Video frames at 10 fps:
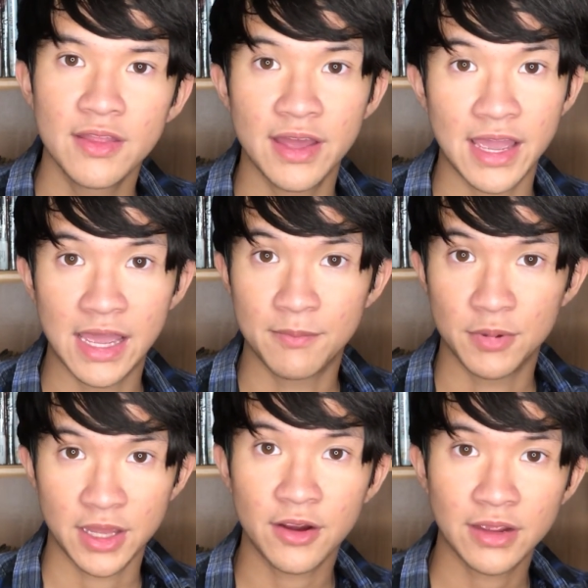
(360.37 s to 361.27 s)
that a
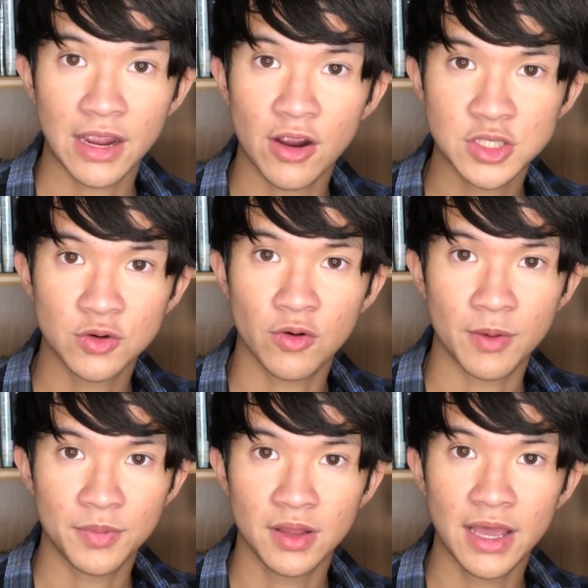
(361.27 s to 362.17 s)
player character or
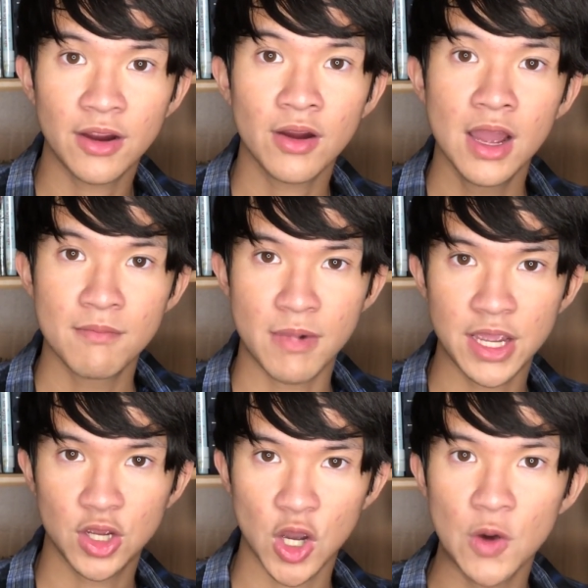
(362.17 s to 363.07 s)
a player
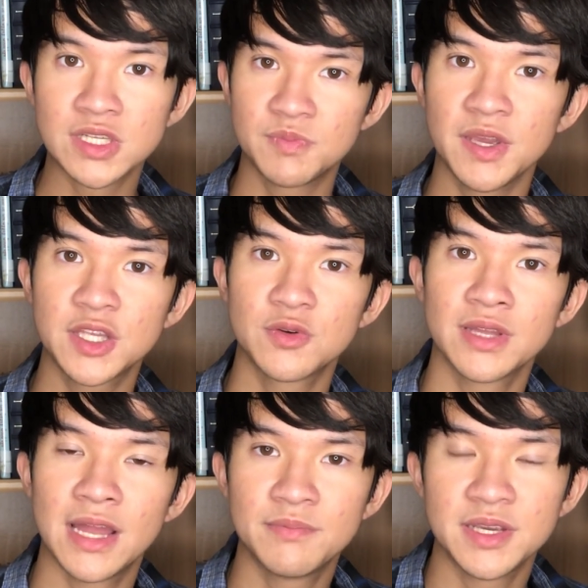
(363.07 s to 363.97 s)
might go and speak to an
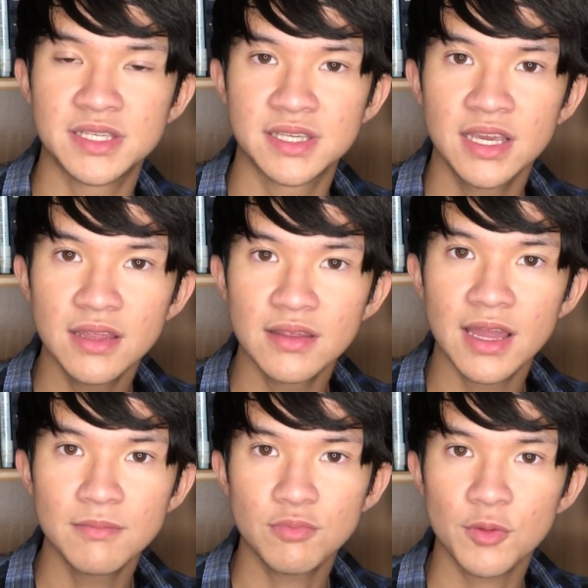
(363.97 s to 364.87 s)
NPC,
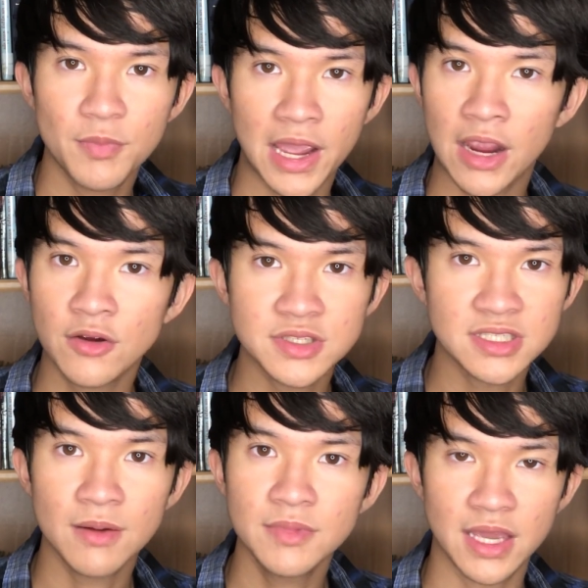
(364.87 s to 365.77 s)
then prepare
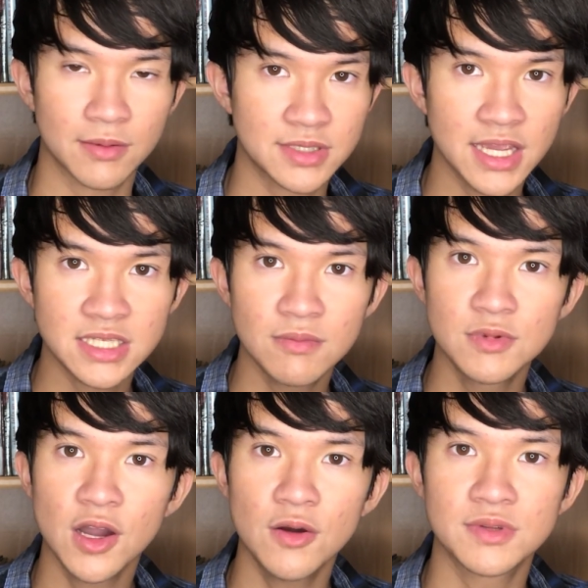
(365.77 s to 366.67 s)
something. Take some
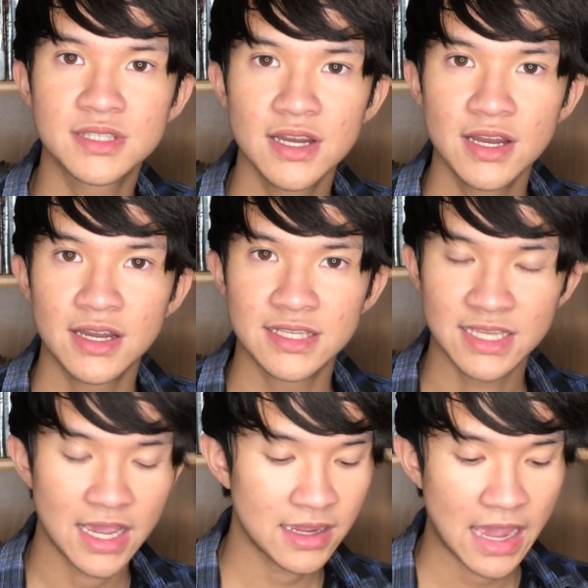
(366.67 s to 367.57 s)
notes.
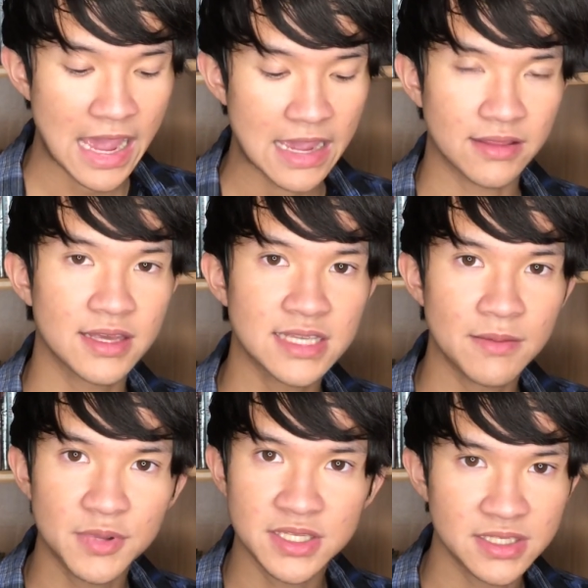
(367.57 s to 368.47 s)
Say, hey, this
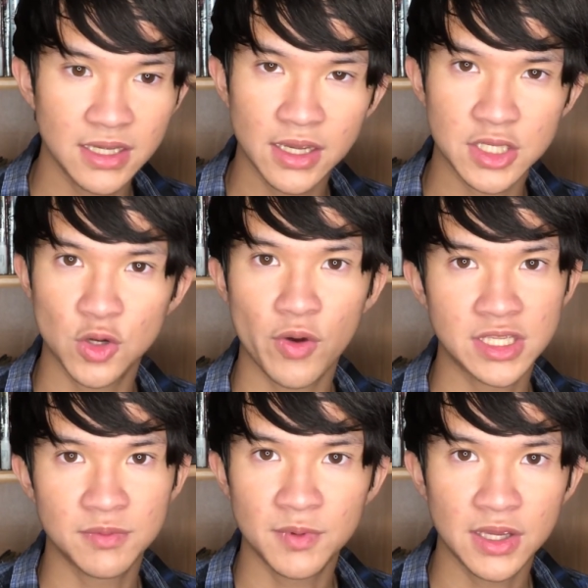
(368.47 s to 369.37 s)
NPC is going
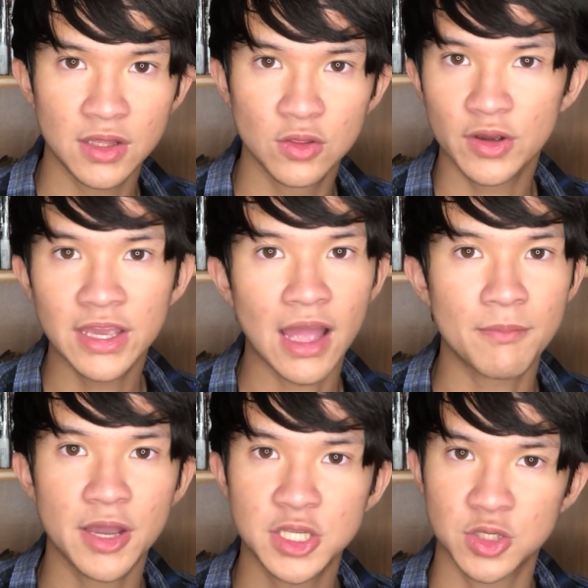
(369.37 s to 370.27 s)
to be looking at a
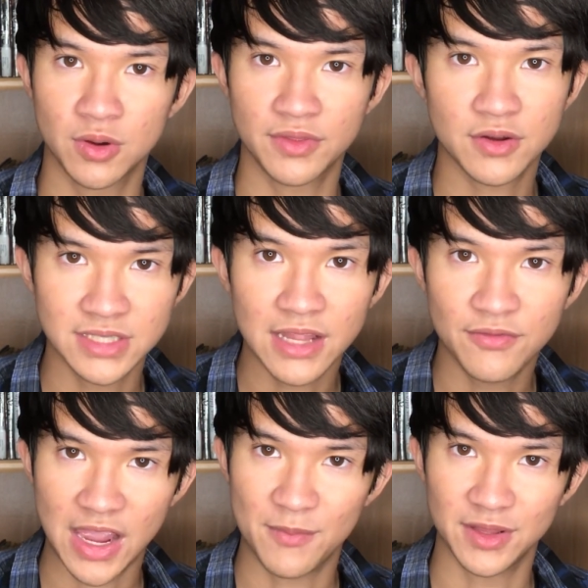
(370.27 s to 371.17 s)
picture of their dead
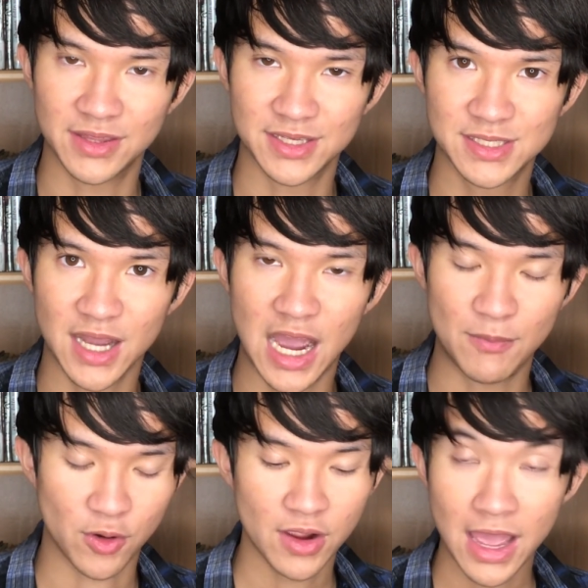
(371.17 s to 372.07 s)
family this time, or